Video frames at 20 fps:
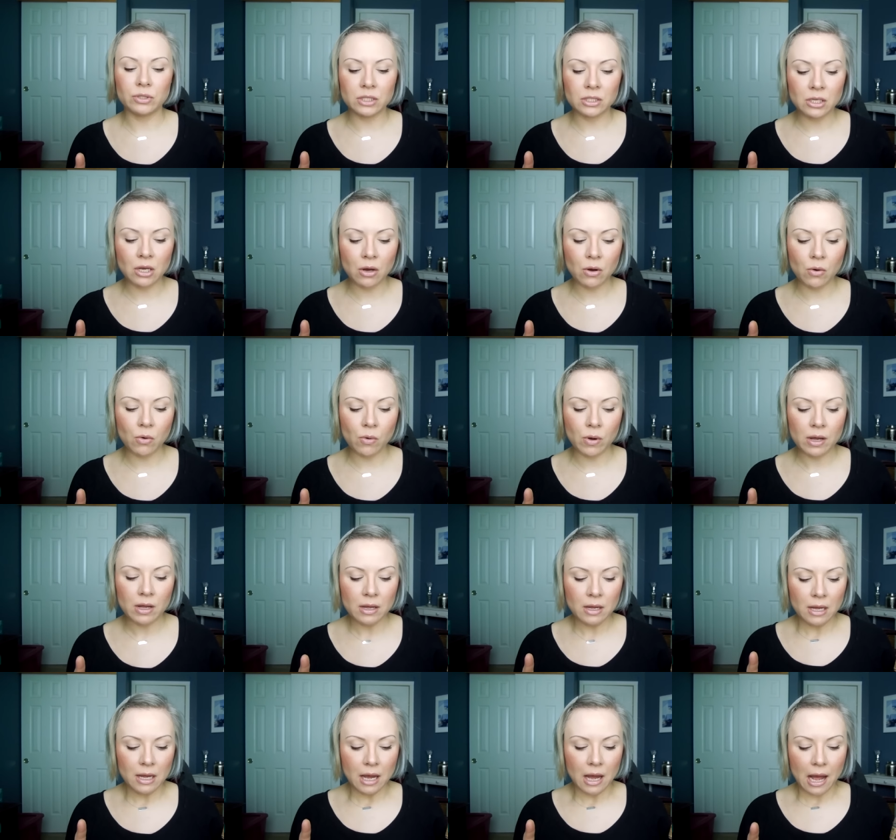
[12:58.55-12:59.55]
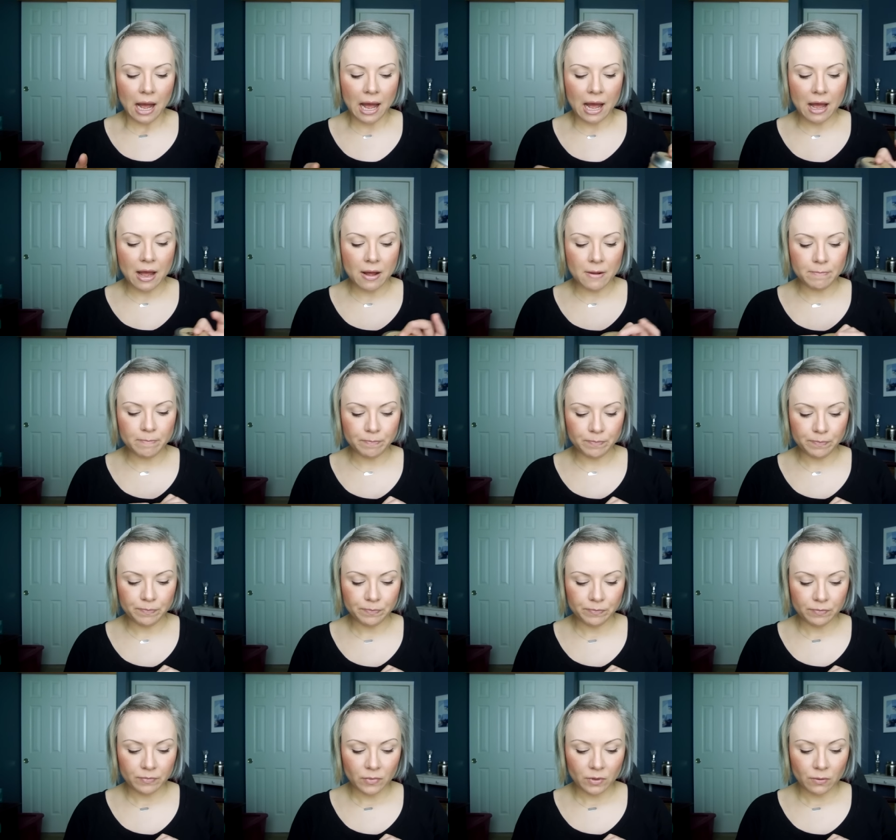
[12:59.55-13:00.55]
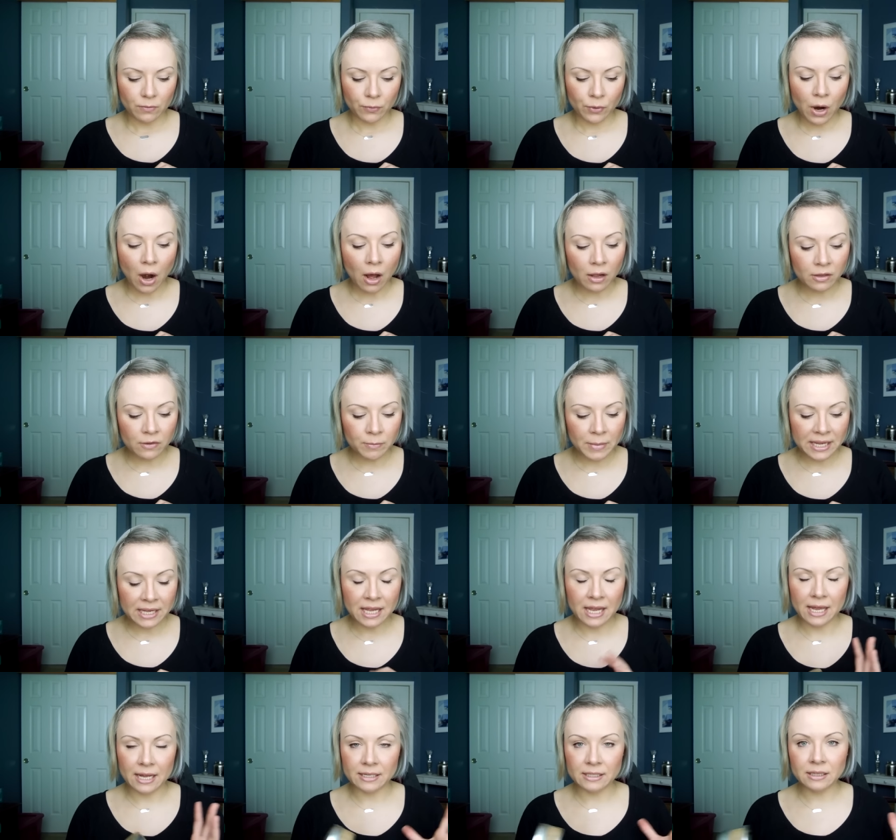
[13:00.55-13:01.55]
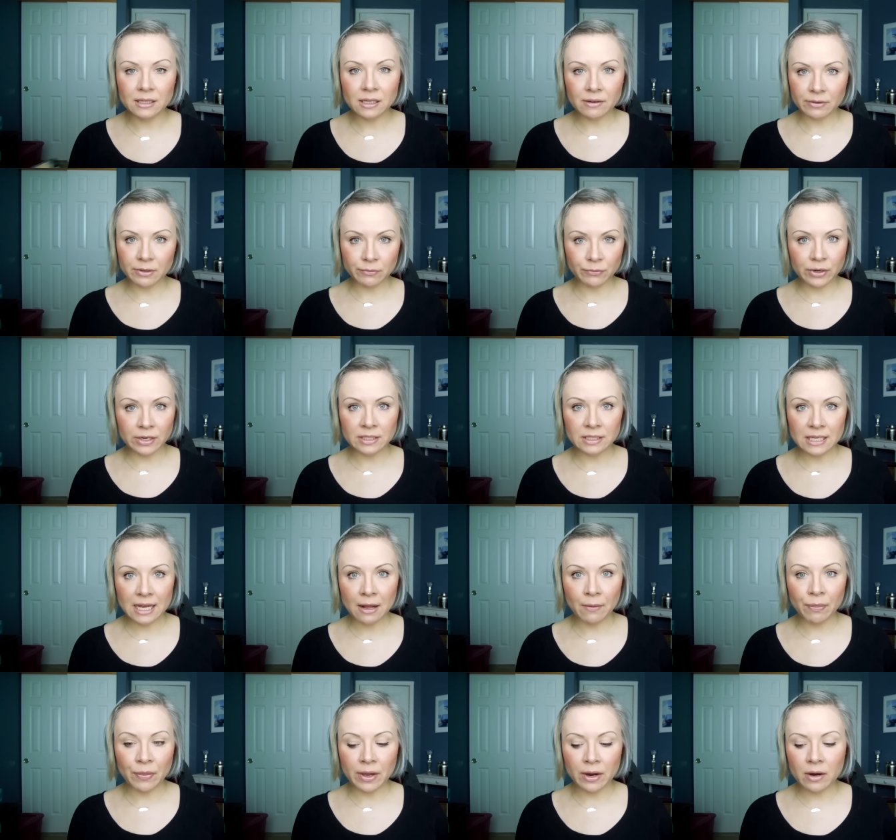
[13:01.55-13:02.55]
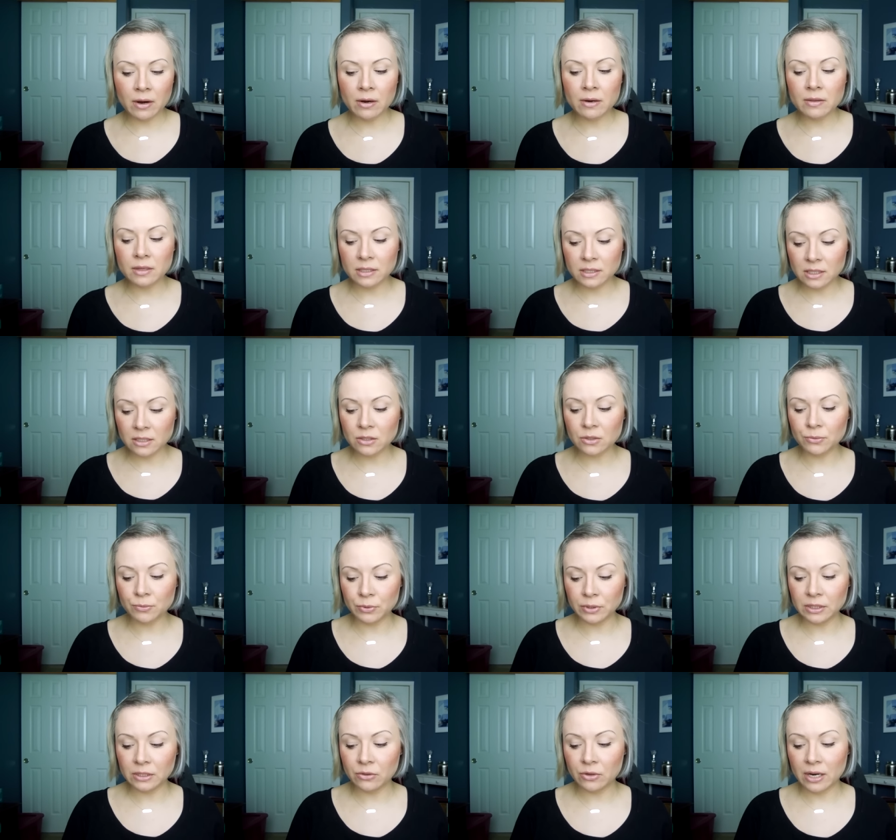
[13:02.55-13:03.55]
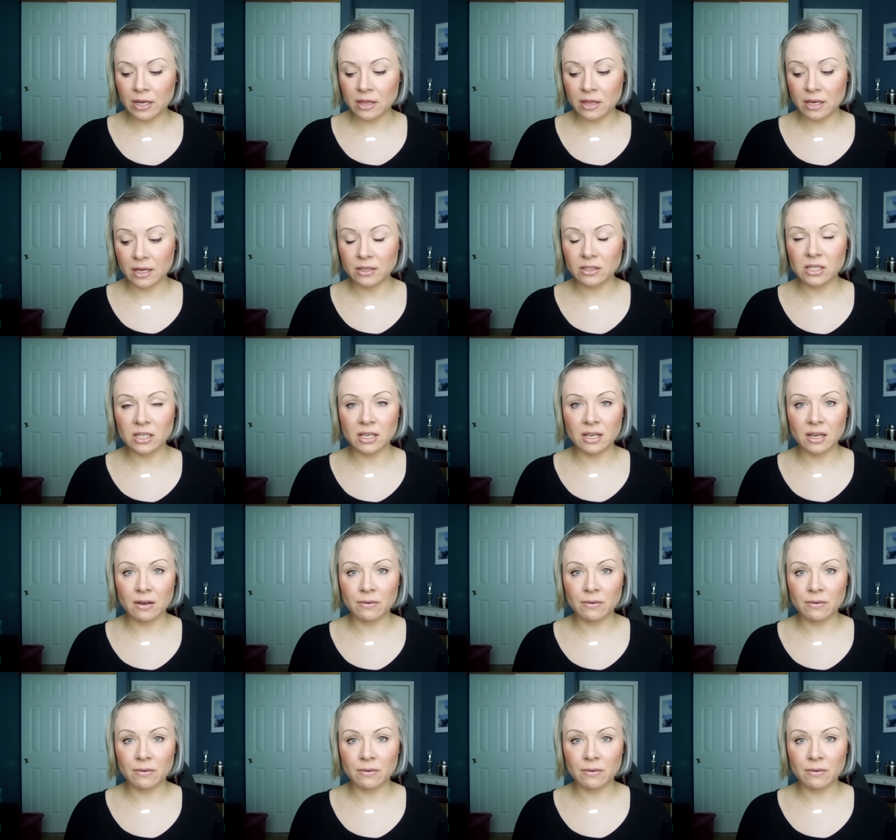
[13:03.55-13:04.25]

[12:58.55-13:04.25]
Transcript: So, um, for all of my candle loving friends out there, this is a really great thing to